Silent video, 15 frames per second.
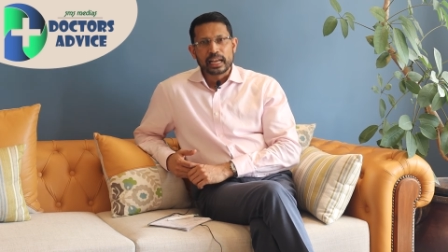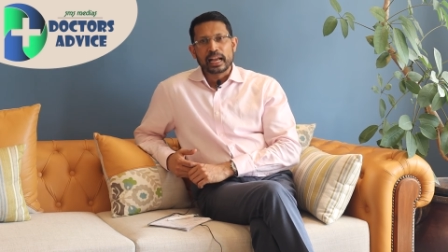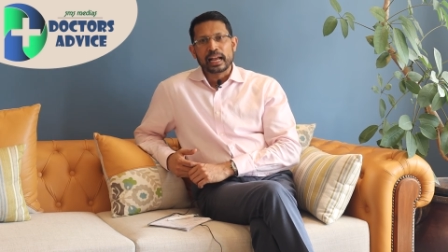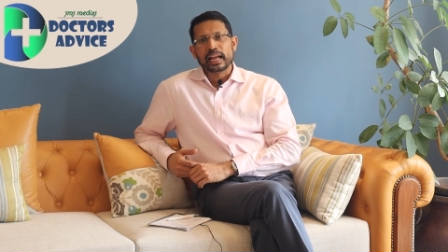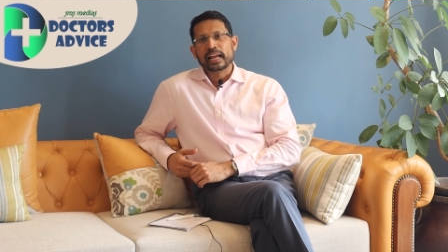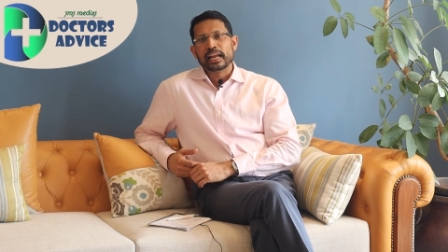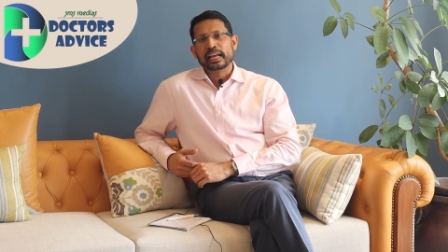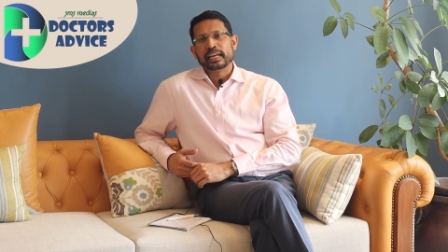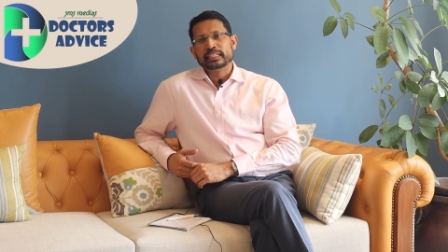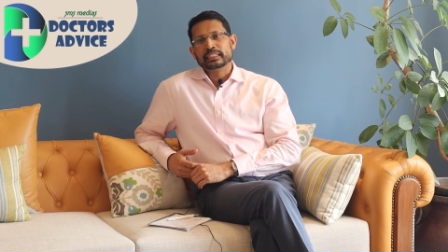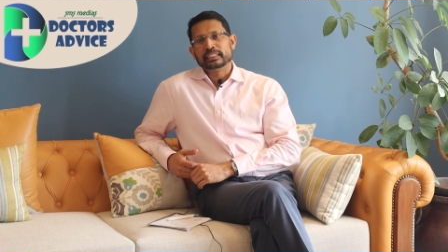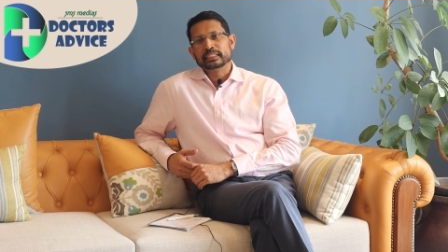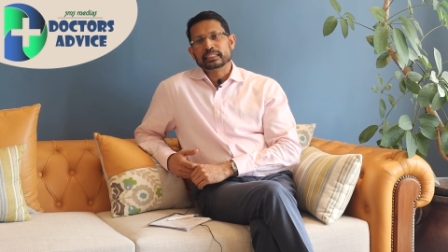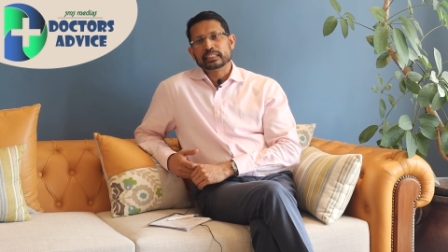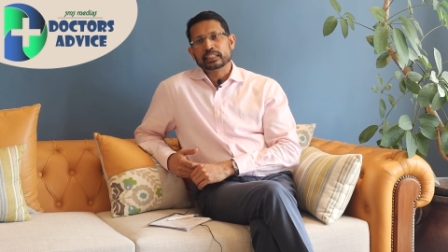
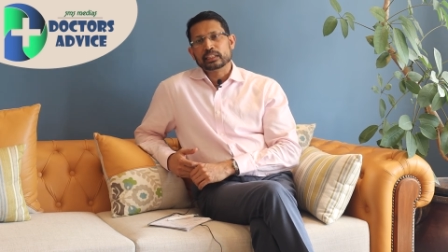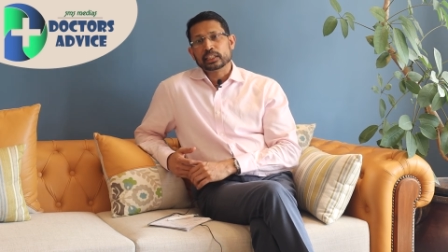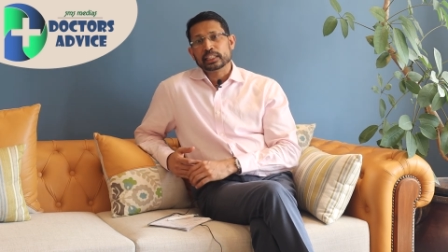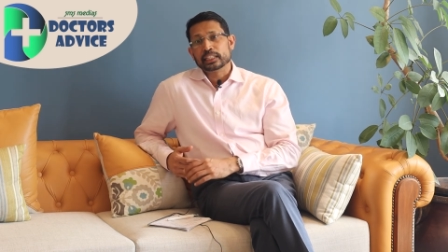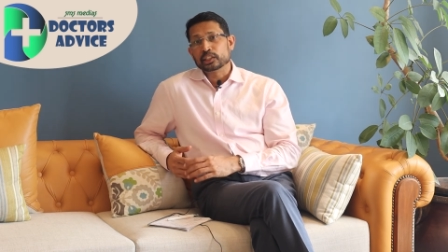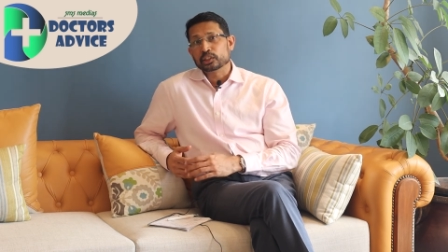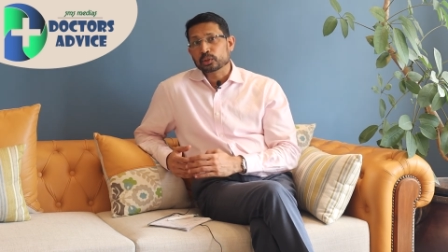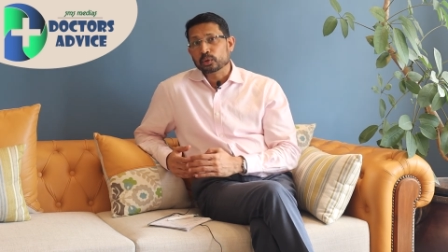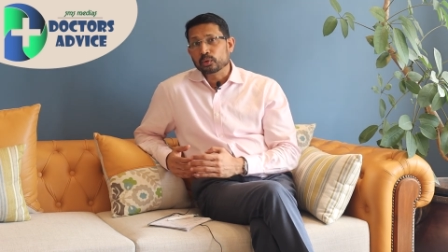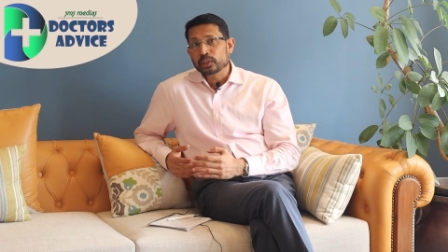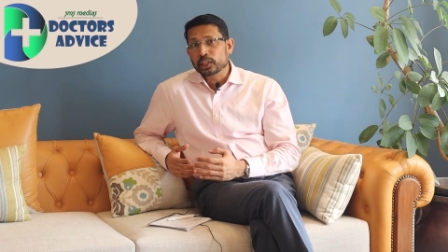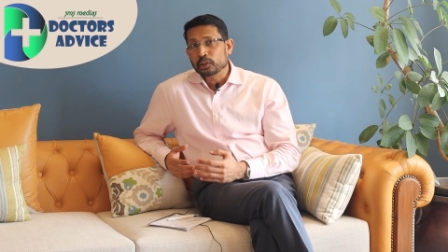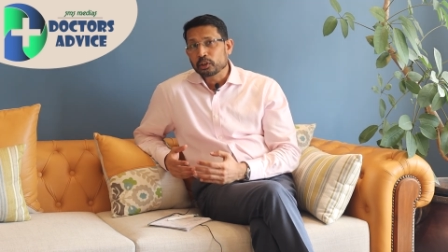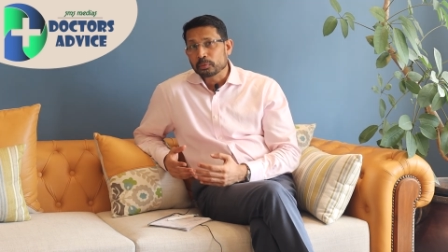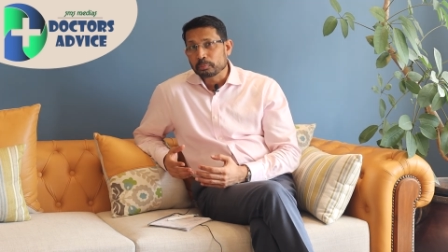and it is
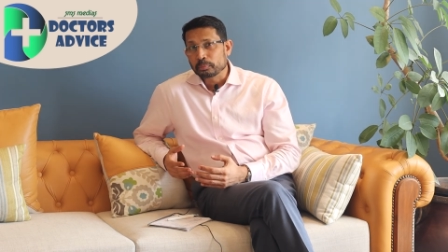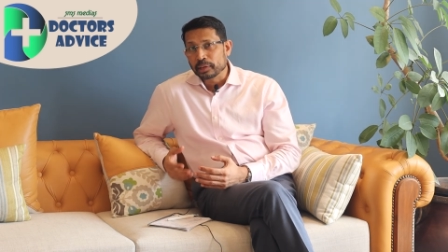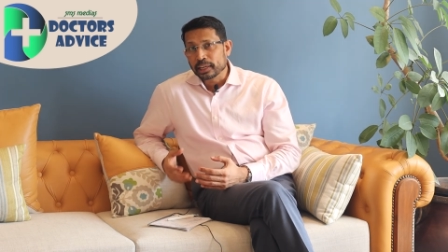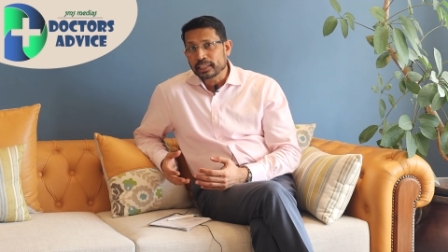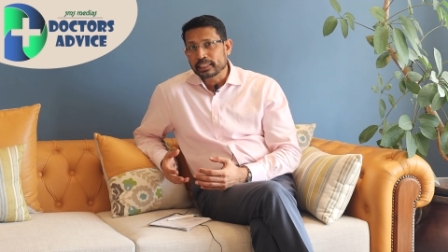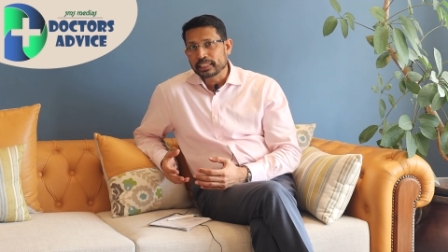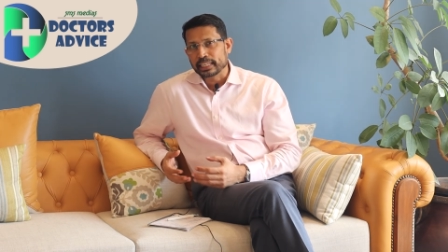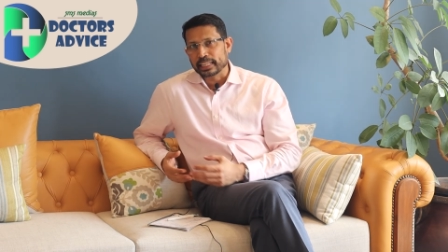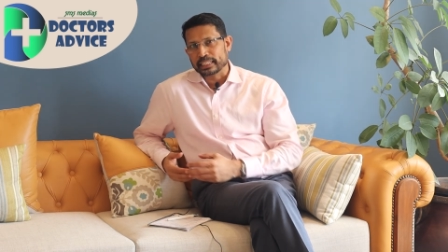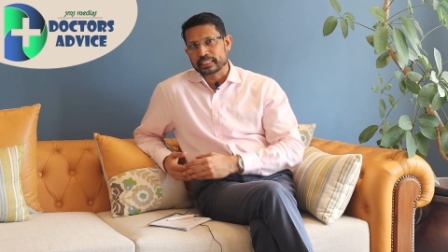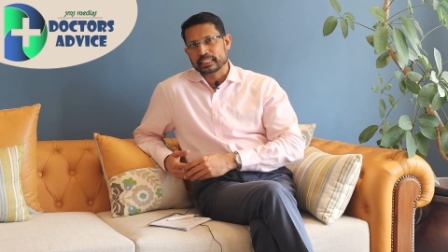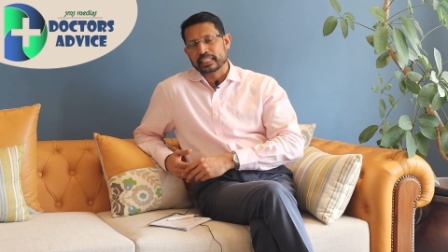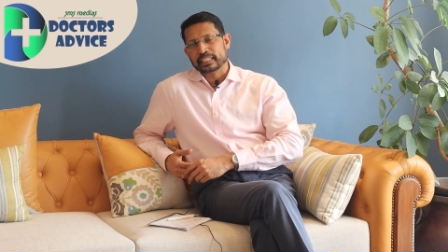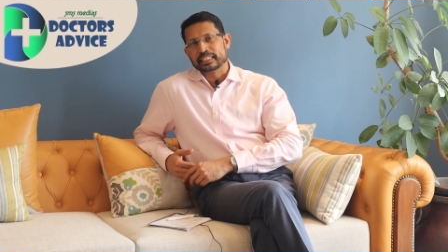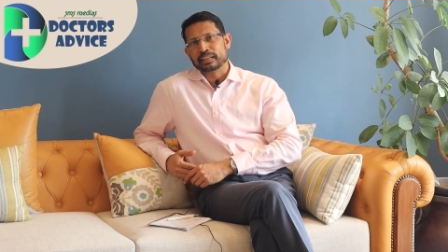only on blood tests
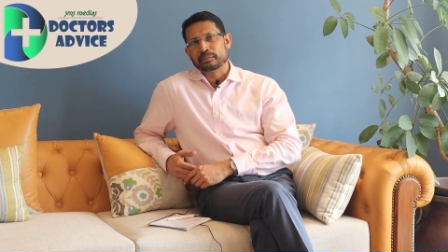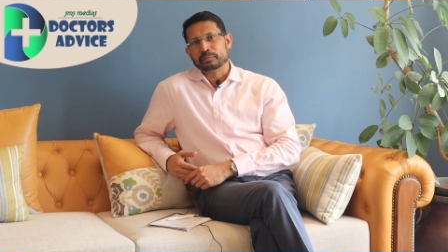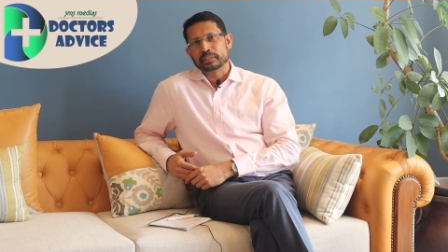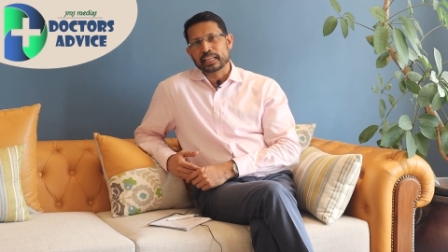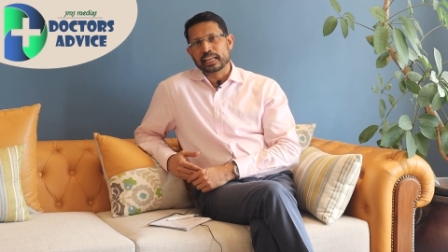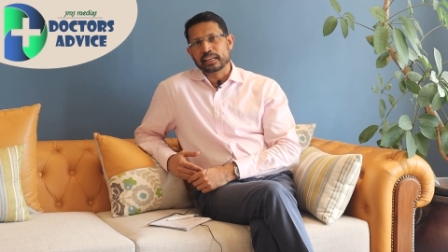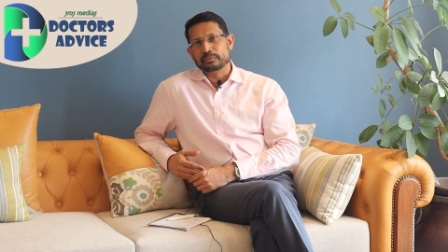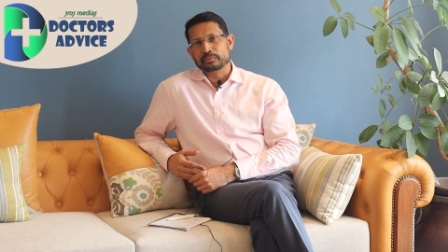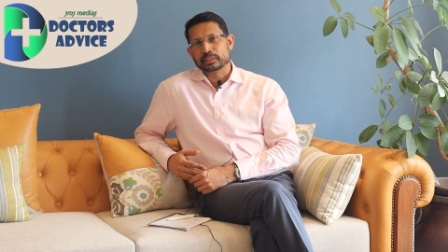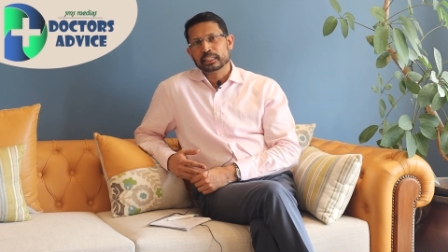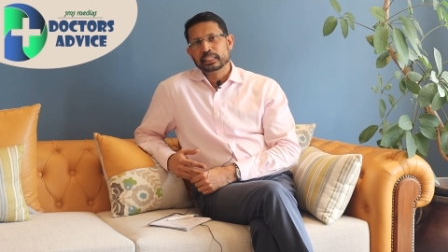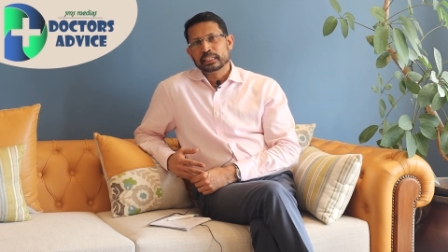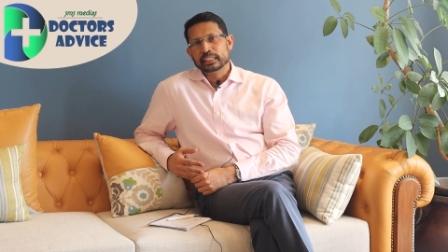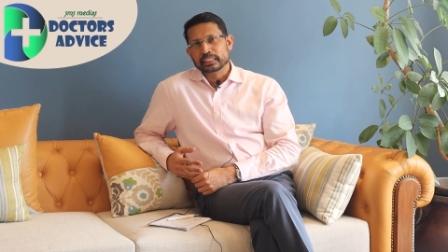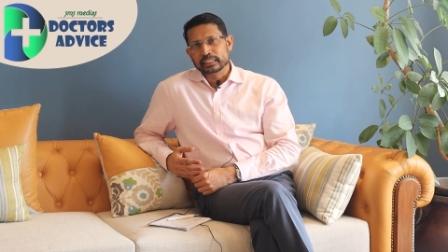that
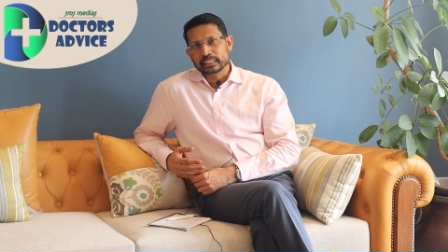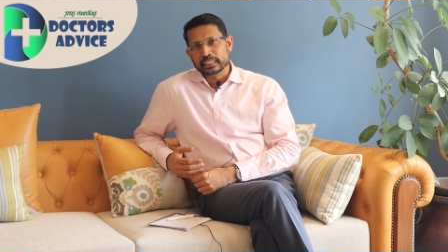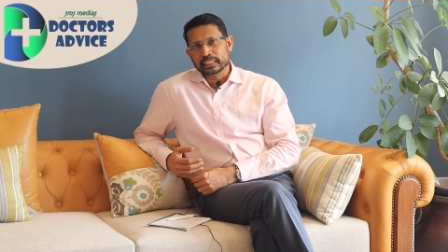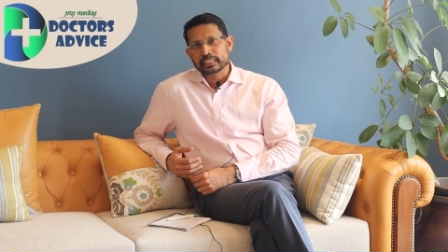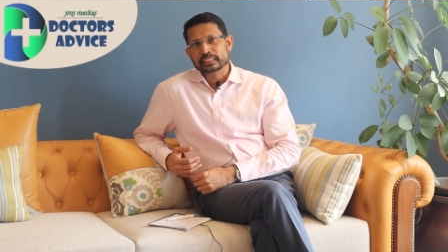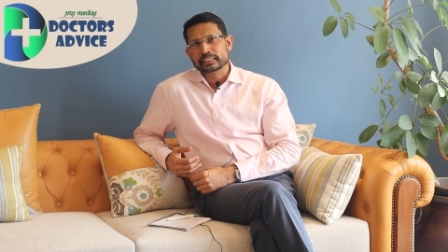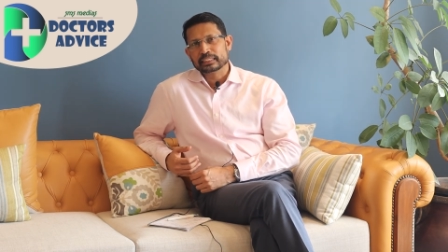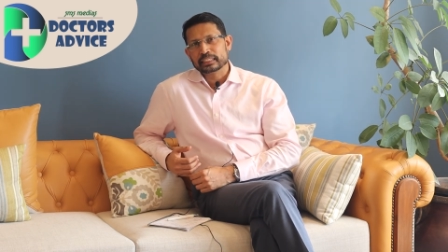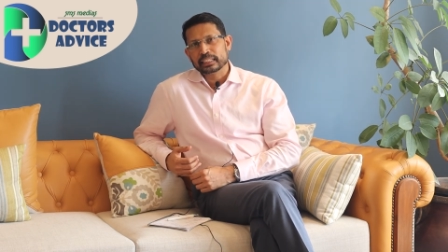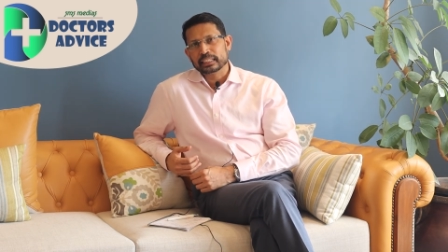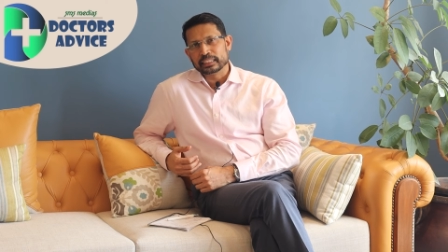sometimes these